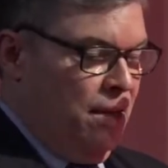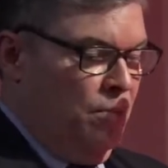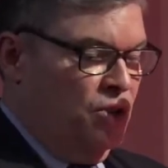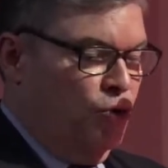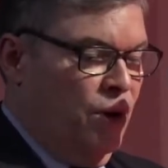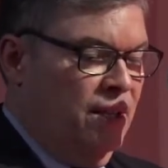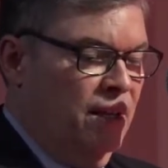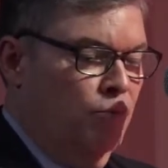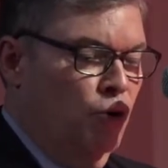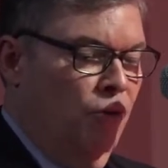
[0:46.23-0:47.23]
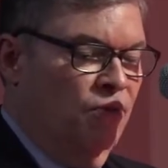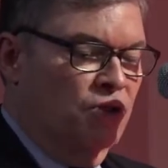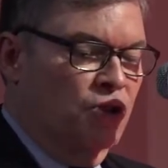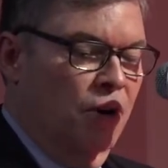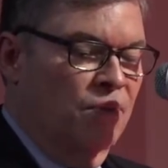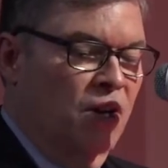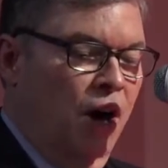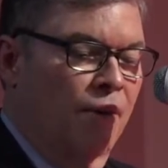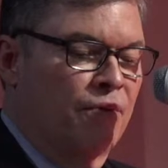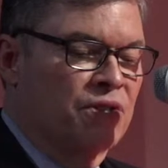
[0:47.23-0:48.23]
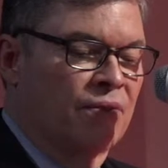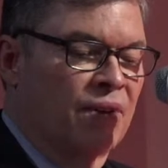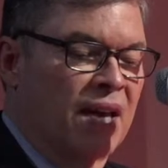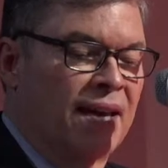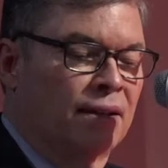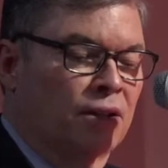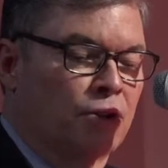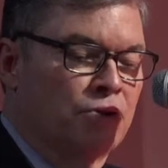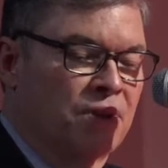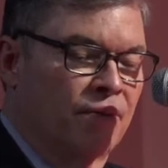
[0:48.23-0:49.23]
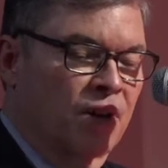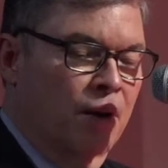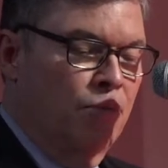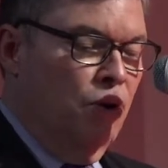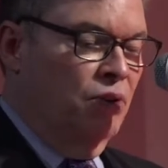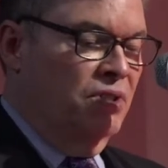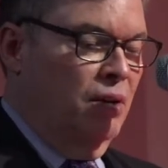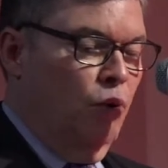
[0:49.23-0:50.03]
Ms. Green then moved to serve the Office of Inclusive Community,